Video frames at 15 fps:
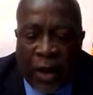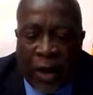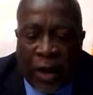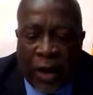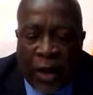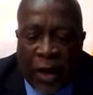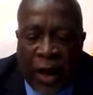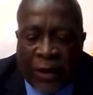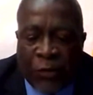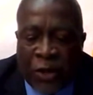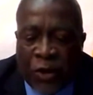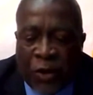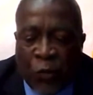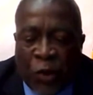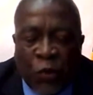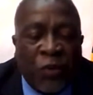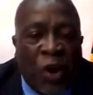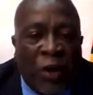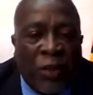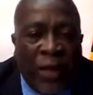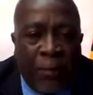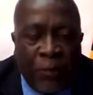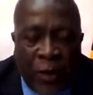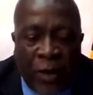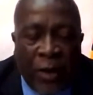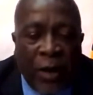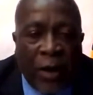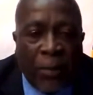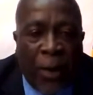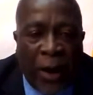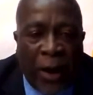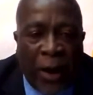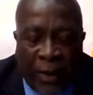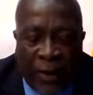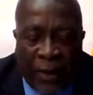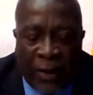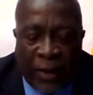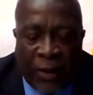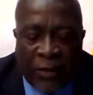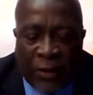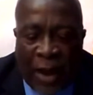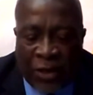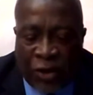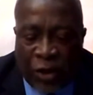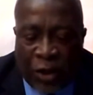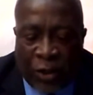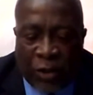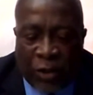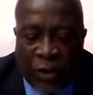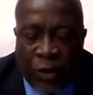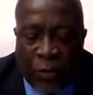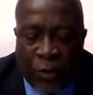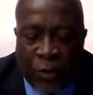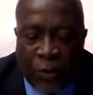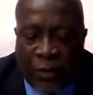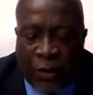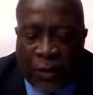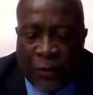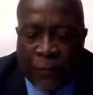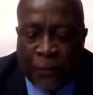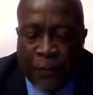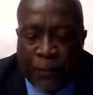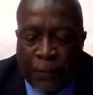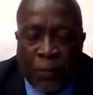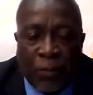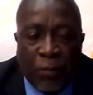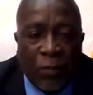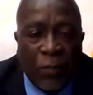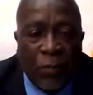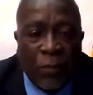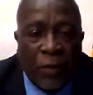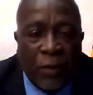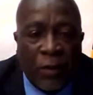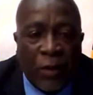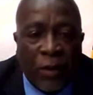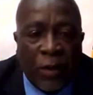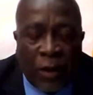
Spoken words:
A declaration which was condemned by the international community.